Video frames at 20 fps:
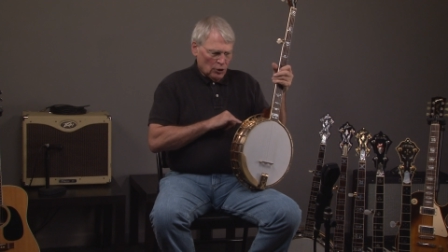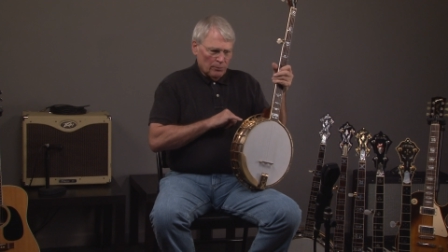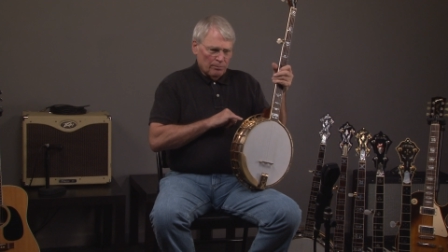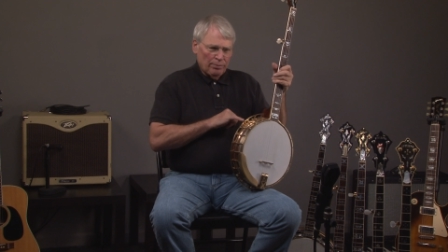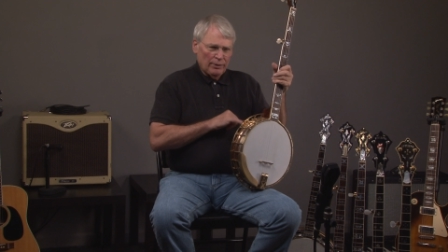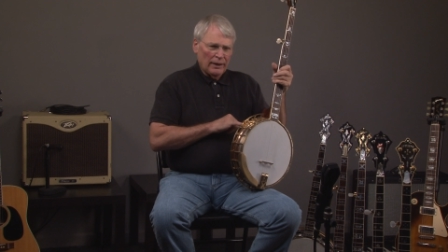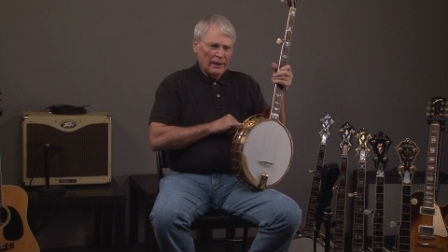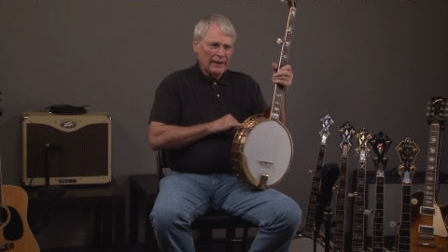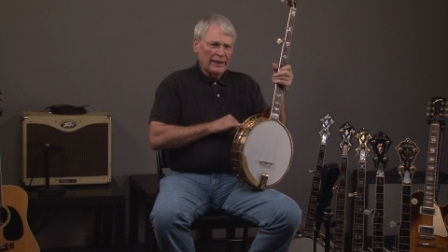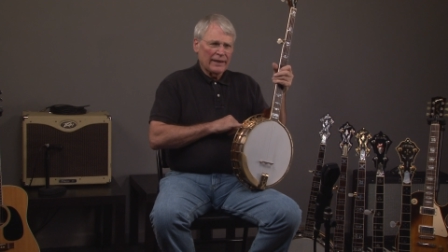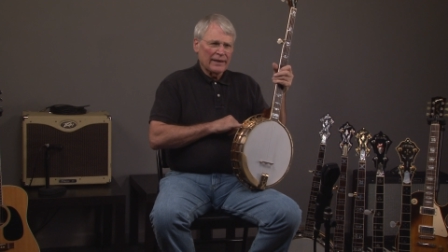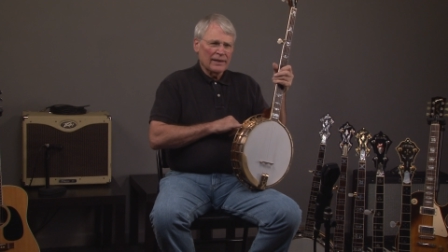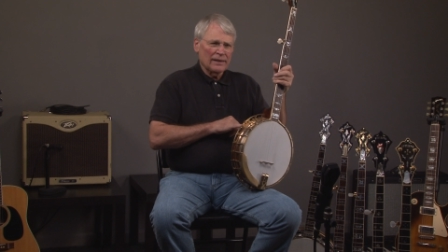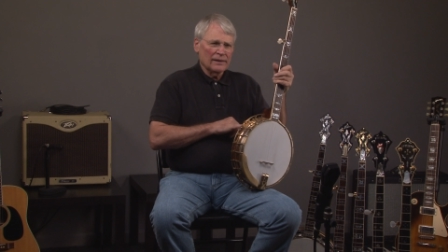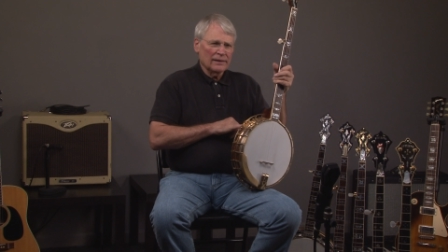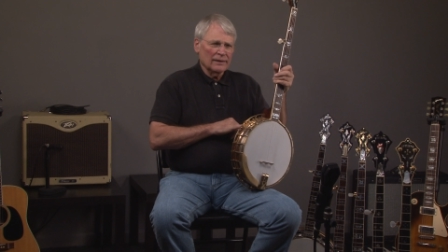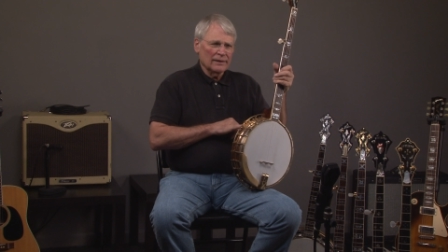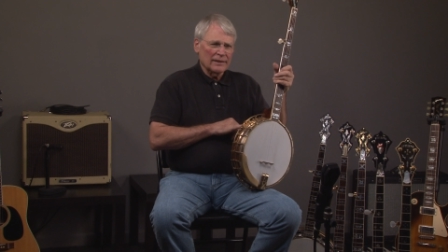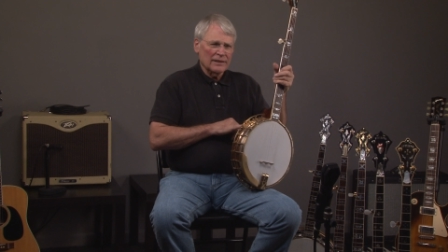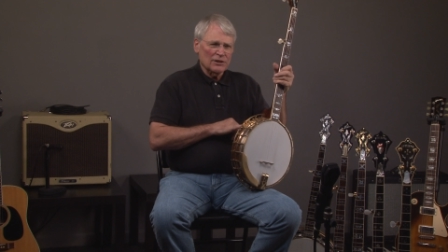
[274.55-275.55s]
Play
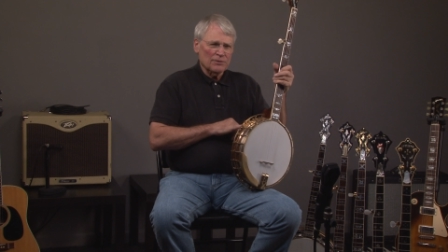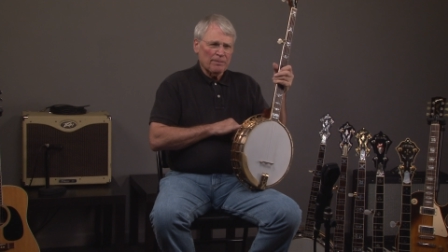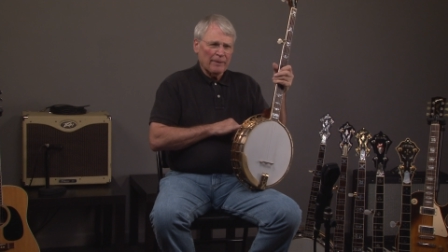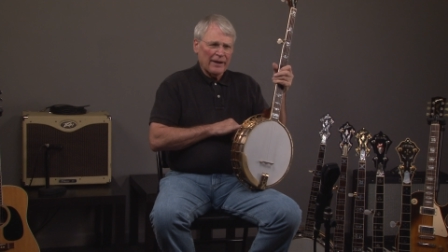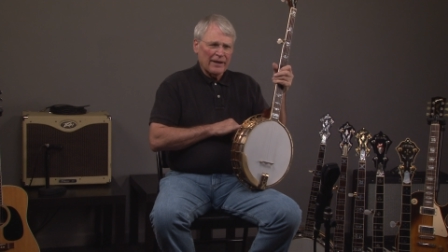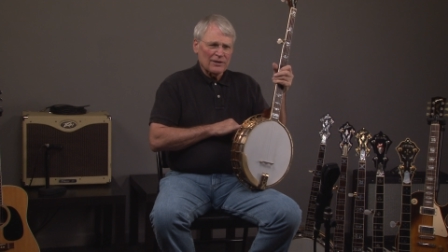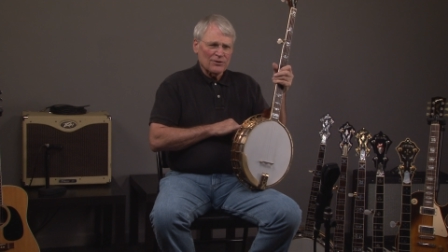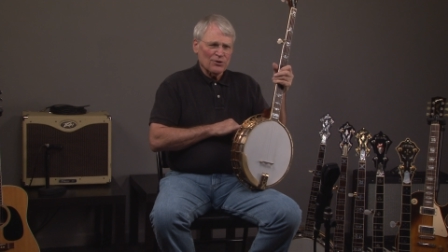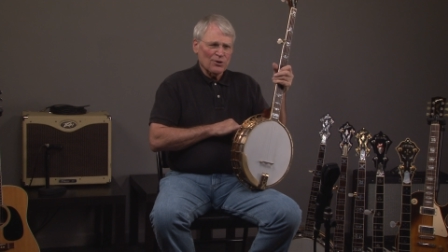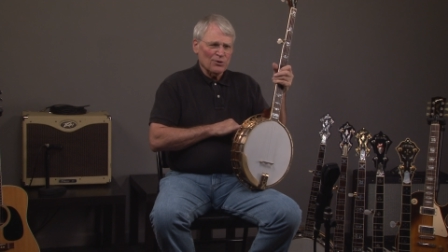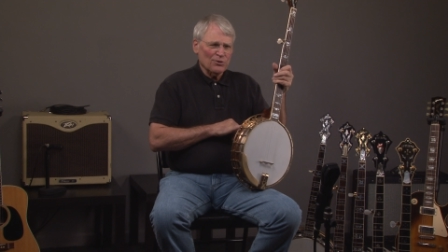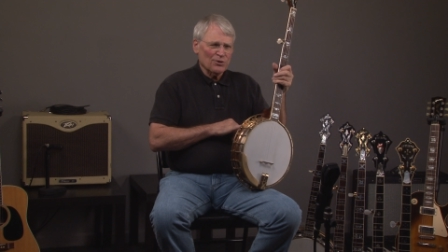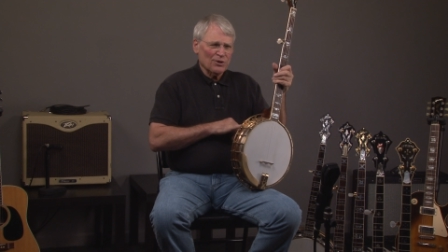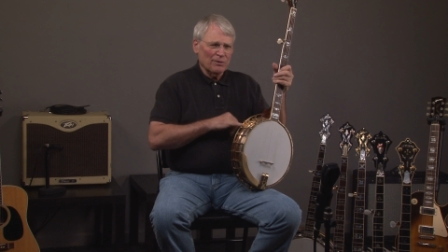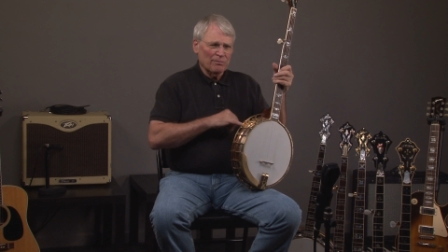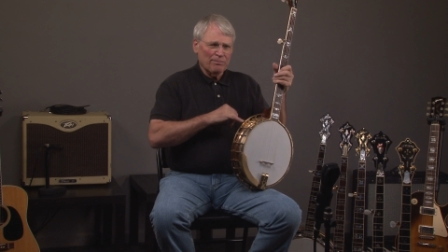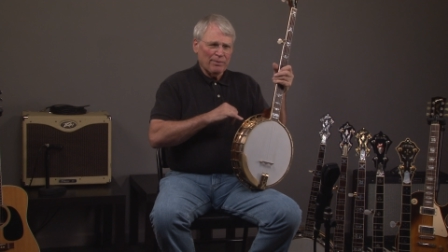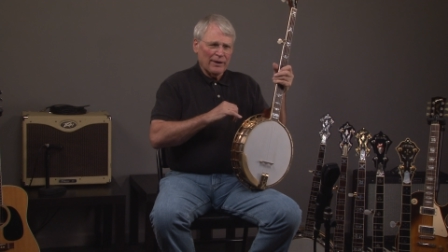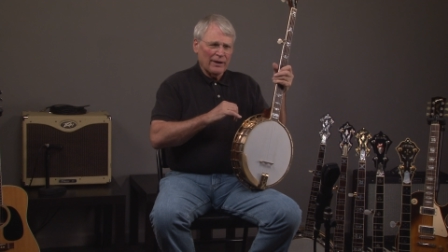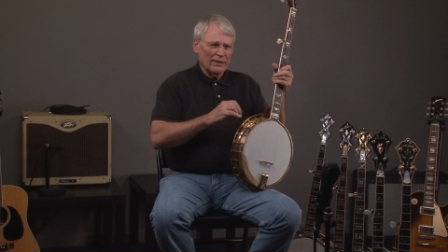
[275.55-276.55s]
these banjos,
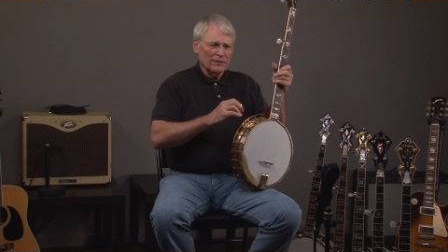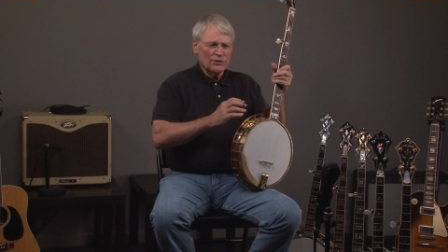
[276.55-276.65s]
compare.